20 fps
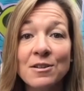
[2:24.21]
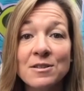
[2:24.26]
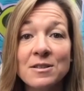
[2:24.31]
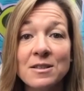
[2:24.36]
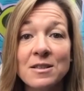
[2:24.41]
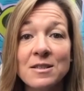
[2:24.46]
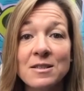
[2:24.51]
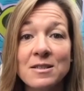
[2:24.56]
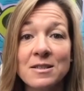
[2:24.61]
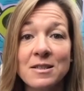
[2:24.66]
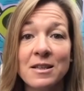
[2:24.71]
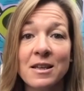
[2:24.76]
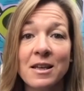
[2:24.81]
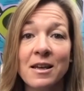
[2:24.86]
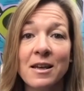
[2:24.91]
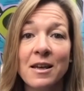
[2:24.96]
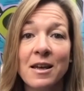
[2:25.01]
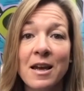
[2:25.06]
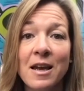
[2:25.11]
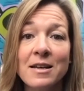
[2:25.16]
the city
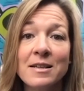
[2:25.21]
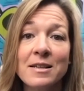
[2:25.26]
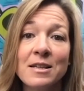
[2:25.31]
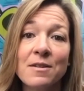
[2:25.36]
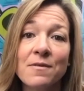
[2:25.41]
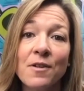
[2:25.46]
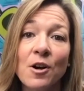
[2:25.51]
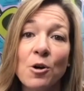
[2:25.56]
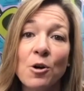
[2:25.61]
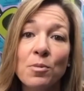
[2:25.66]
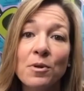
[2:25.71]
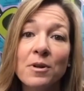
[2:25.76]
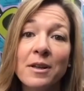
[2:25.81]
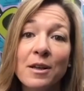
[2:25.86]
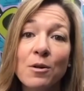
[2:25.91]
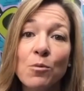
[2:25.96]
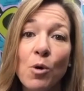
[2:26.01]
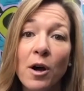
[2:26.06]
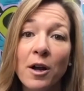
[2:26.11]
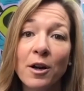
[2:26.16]
to develop clean
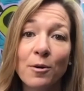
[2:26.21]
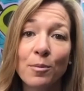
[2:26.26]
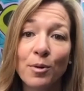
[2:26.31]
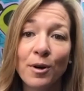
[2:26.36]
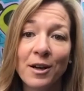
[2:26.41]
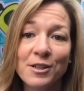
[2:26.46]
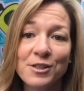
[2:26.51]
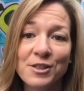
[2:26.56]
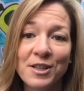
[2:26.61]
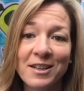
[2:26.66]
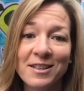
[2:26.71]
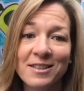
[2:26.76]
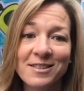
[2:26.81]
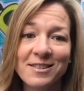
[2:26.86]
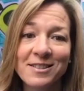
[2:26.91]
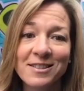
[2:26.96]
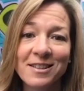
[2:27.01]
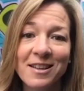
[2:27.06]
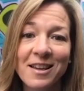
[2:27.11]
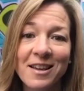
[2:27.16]
water projects.
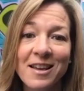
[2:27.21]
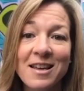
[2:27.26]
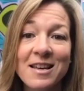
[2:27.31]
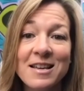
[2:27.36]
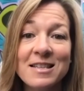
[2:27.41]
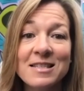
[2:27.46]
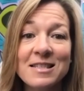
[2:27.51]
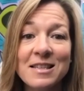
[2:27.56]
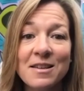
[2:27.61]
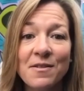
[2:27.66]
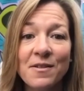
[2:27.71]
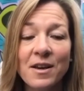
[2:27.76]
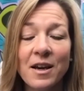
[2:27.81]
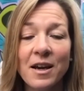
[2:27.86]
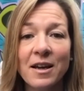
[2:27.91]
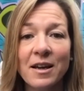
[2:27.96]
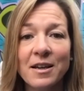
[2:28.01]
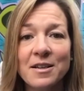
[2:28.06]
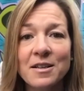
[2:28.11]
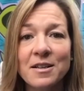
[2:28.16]
CVI
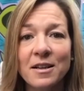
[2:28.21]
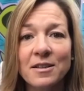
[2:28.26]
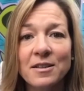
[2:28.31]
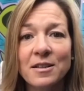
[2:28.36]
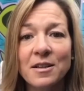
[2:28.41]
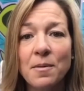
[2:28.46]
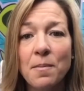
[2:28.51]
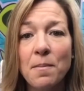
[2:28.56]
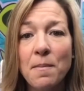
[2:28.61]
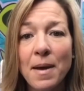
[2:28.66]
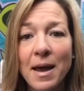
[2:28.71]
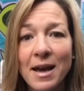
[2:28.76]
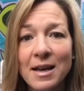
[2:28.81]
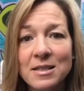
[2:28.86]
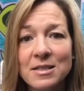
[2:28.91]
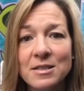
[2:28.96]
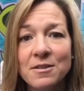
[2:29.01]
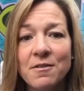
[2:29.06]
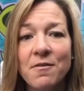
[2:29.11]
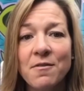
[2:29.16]
conducted a
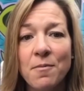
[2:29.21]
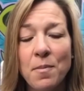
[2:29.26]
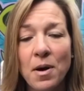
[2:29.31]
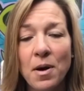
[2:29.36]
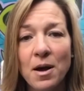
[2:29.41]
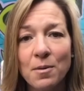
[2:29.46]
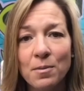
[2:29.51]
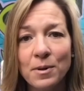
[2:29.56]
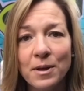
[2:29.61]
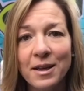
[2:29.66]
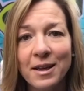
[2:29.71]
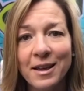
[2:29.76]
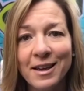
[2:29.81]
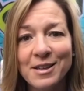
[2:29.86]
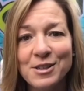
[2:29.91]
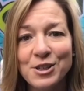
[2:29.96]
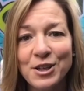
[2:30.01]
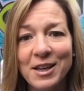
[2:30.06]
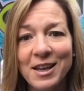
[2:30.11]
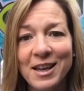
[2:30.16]
massive public
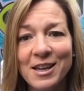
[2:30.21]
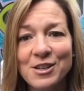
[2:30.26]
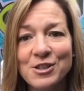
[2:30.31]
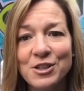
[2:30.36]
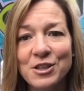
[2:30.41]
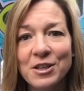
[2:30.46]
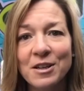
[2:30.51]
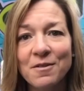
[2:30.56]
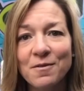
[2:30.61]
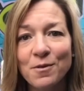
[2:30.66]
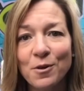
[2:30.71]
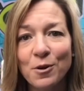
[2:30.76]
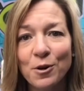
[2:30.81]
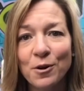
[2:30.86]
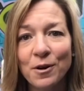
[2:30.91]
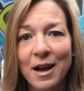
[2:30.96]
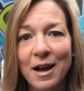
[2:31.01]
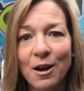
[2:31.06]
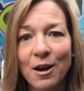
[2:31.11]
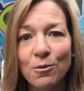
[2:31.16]
education and voter
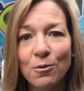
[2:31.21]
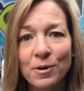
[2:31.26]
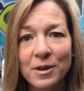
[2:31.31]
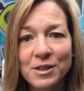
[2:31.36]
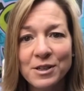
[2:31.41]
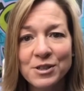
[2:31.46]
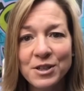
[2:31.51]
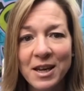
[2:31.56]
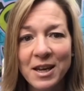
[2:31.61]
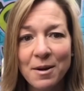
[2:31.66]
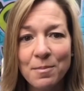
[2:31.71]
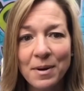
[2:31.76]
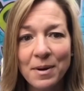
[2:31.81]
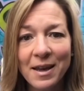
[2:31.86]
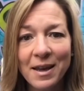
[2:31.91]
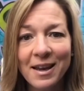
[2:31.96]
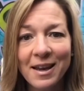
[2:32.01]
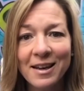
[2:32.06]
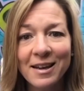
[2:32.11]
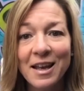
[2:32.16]
outreach
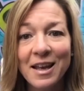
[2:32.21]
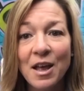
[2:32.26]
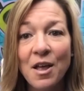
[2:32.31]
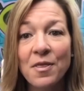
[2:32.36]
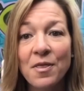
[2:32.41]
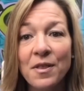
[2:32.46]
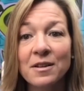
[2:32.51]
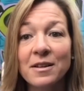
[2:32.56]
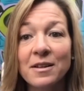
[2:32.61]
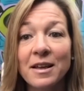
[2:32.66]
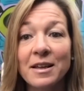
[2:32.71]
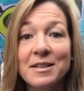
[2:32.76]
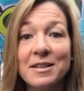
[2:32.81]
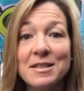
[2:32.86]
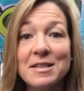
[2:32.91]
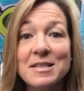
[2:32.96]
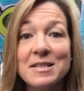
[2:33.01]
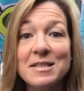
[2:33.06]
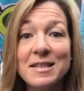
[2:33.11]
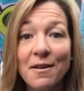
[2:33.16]
campaign that led to
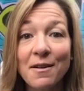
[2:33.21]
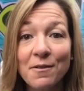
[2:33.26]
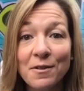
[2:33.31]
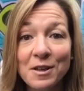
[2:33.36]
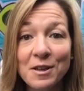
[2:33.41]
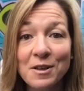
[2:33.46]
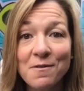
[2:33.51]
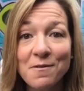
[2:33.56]
74%